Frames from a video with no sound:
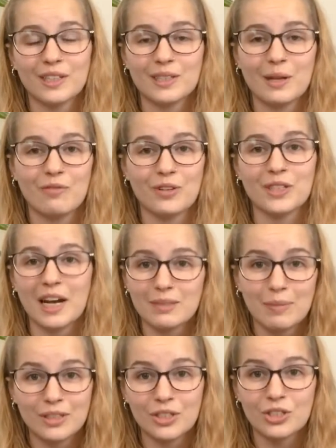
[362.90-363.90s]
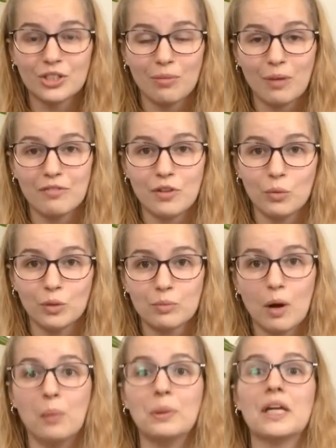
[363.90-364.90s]
except for text messages on my phone was
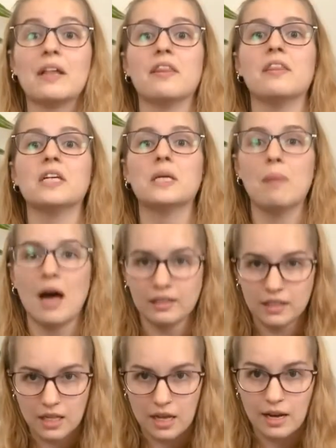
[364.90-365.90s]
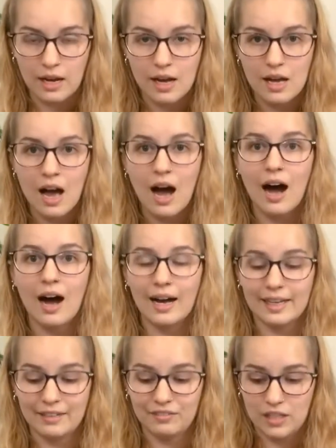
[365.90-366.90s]
probably the best thing I
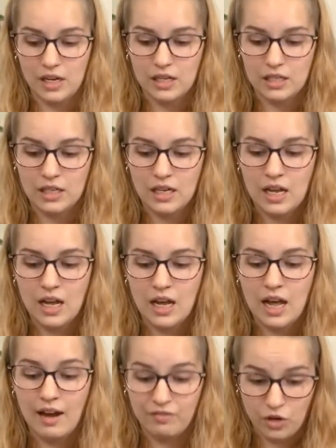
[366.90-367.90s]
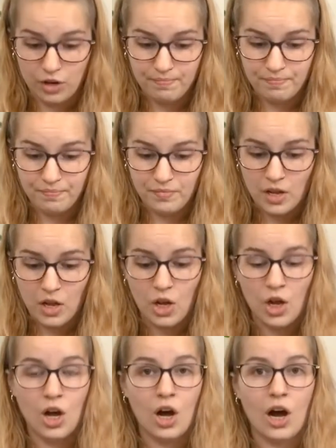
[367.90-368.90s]
have done ever.
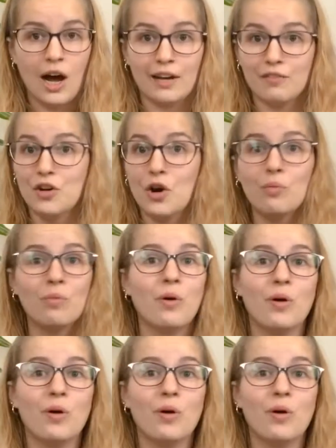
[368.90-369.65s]
I have no,